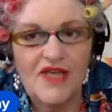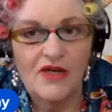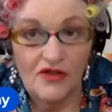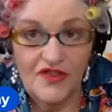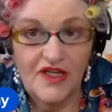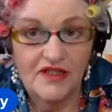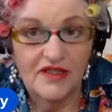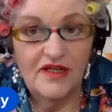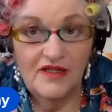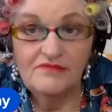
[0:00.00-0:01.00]
And I think,
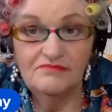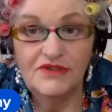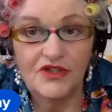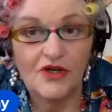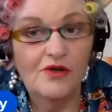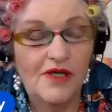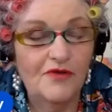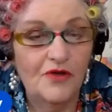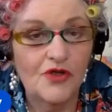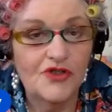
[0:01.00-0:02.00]

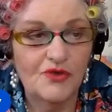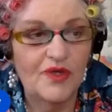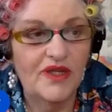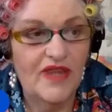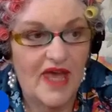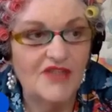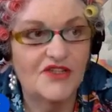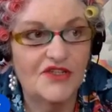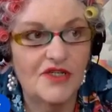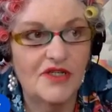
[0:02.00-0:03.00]
if you're not doing
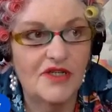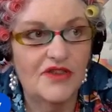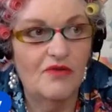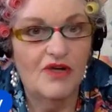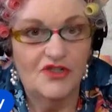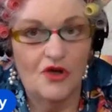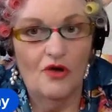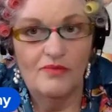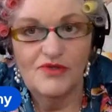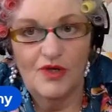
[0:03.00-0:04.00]
that, there are
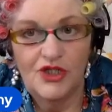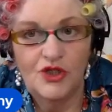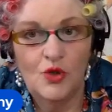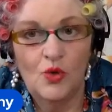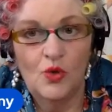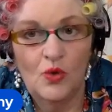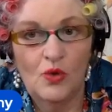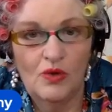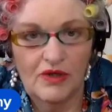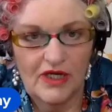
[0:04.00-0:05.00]
times when
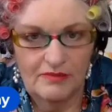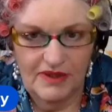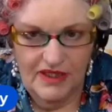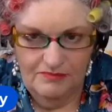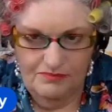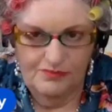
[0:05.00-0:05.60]
you're going to get,